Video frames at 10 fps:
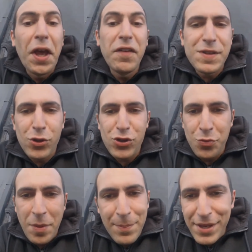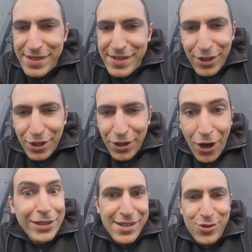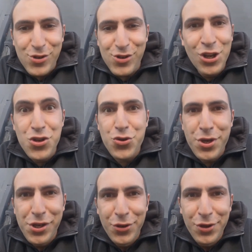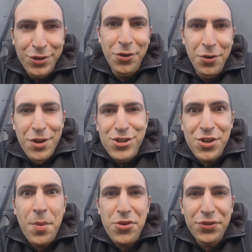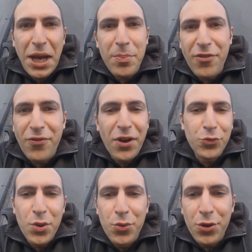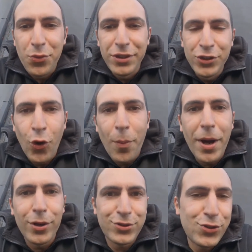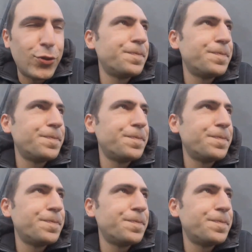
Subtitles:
buts, or maybes, unless there's an injury or some other type of event we wouldn't really know about. So